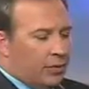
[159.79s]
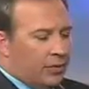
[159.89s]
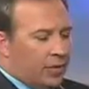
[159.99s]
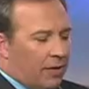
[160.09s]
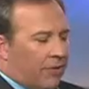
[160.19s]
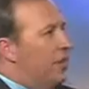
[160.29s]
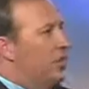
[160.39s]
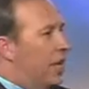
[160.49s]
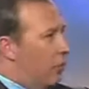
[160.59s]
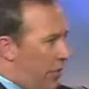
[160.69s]
put yourself in
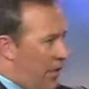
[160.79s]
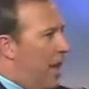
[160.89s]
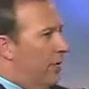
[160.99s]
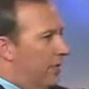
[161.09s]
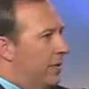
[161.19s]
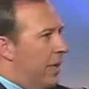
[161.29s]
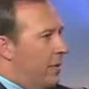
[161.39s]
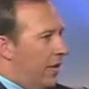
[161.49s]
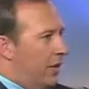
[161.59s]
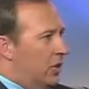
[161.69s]
the Senate right now,
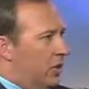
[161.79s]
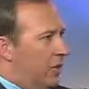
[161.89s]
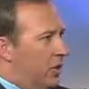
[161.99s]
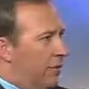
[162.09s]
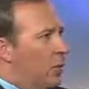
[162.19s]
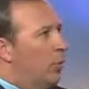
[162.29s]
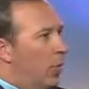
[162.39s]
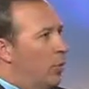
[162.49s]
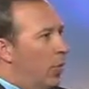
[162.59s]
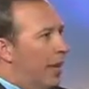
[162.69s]
hypothetically speaking. If you were
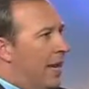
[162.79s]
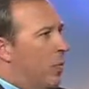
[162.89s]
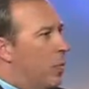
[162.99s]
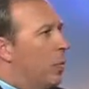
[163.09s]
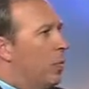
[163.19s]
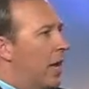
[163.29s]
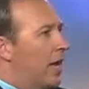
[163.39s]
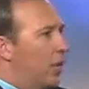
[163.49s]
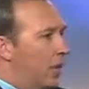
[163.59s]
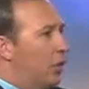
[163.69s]
there right now, what
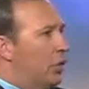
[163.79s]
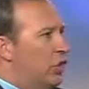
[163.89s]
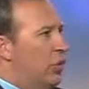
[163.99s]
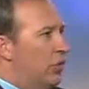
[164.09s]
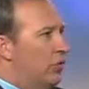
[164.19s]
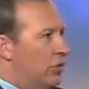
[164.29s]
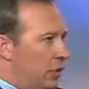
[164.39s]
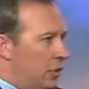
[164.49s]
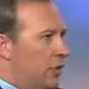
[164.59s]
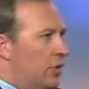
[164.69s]
kind of bill would you
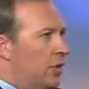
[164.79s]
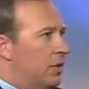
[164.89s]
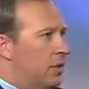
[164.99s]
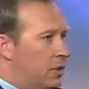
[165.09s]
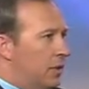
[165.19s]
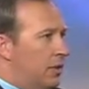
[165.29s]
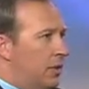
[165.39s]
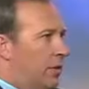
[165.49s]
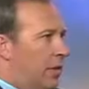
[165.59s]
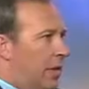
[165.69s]
introduce to
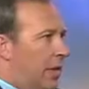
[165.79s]
jumpstart the